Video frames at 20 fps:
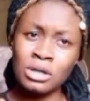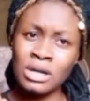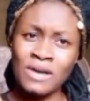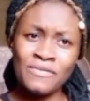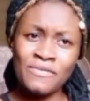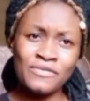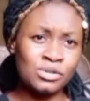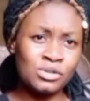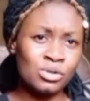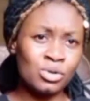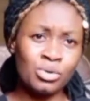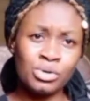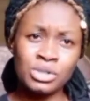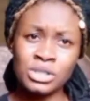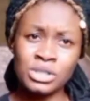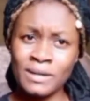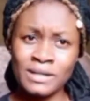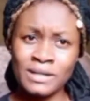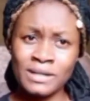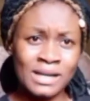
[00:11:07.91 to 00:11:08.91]
your life is not
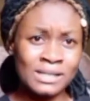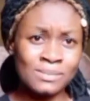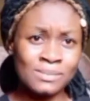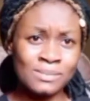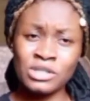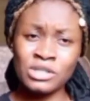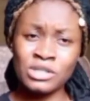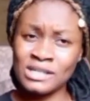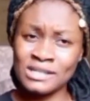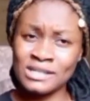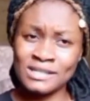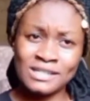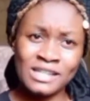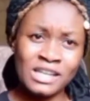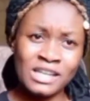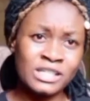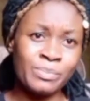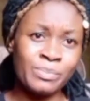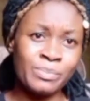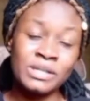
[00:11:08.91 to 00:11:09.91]
going to matter as much as the
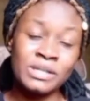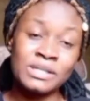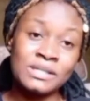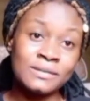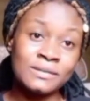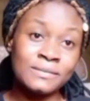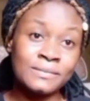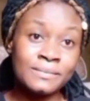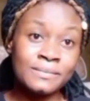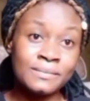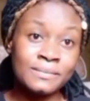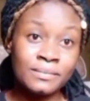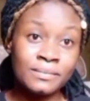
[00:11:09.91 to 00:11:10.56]
next person.